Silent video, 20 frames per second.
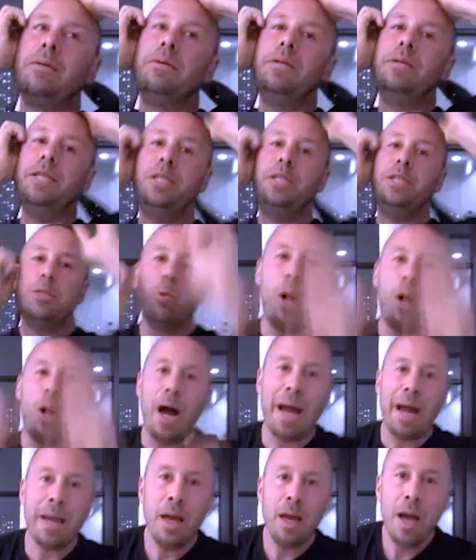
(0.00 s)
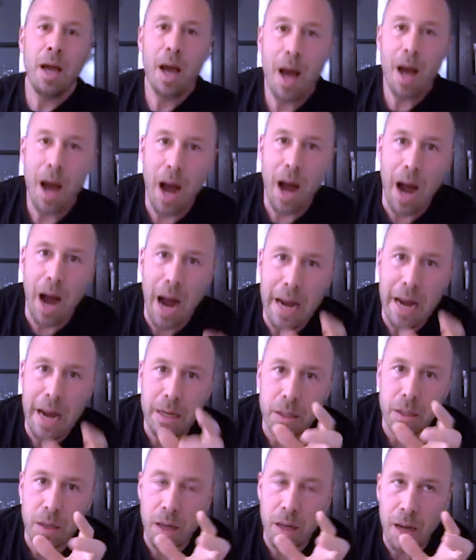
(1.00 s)
This is why I,
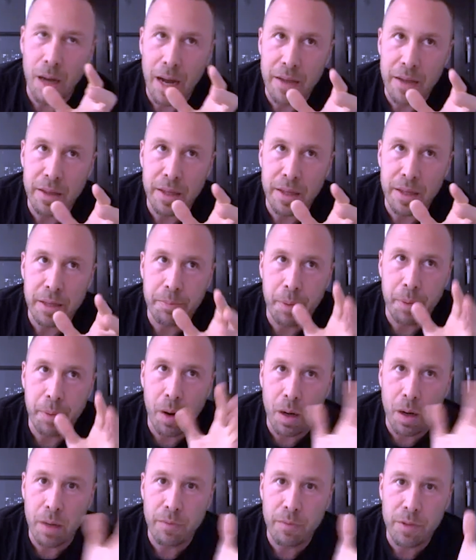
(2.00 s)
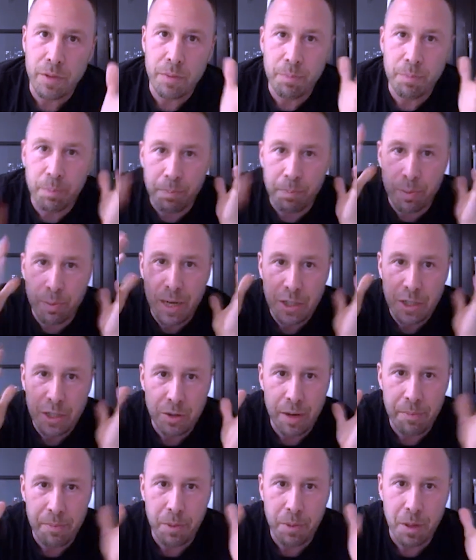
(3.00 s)
I think part of the pressure
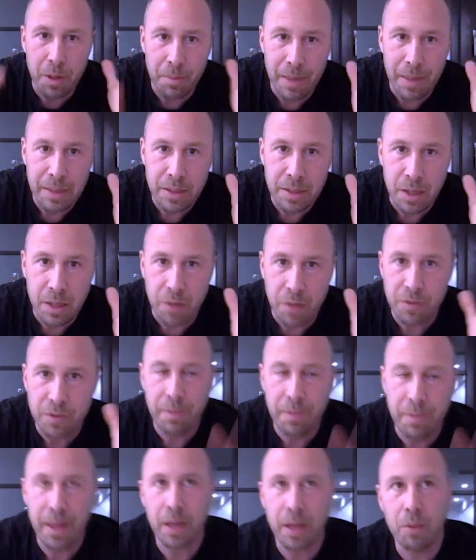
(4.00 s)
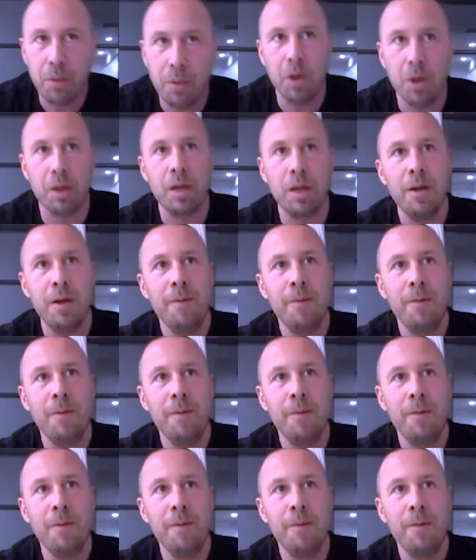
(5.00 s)
I put on myself to make it work.